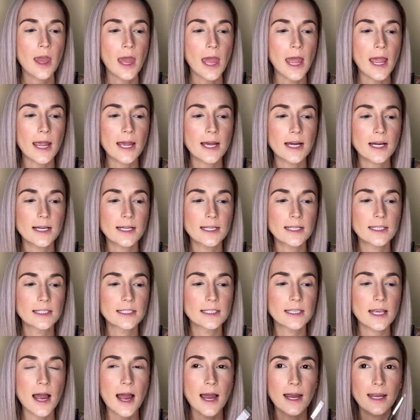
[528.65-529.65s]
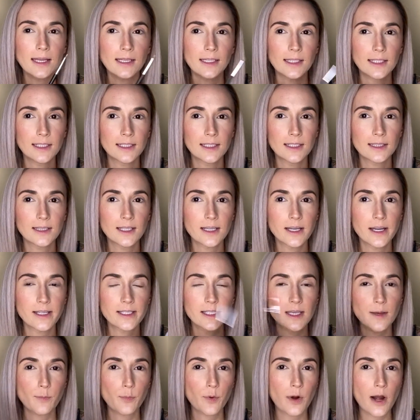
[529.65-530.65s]
And I needed the
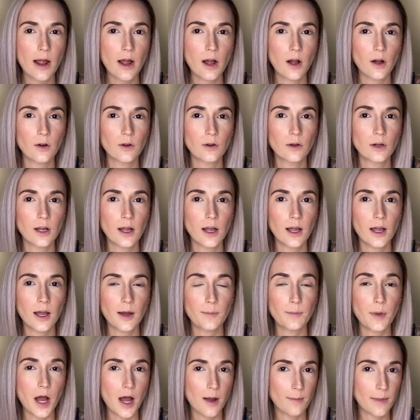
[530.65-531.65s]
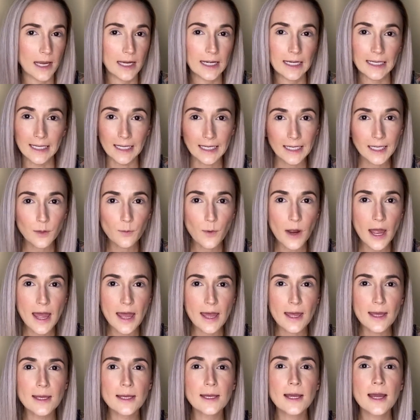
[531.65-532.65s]
Dip Brow Pomade
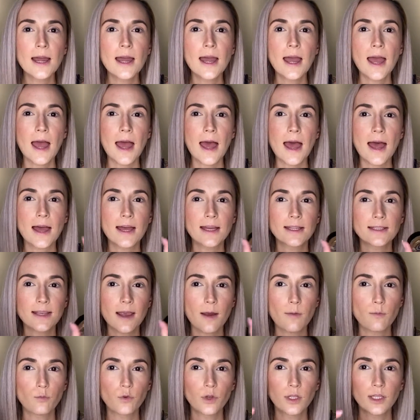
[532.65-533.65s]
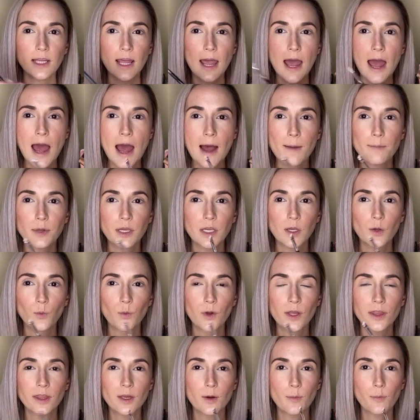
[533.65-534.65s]
anyway, and I'm really happy
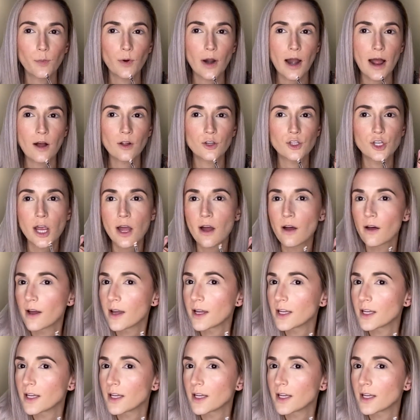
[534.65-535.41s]
with the brow gel.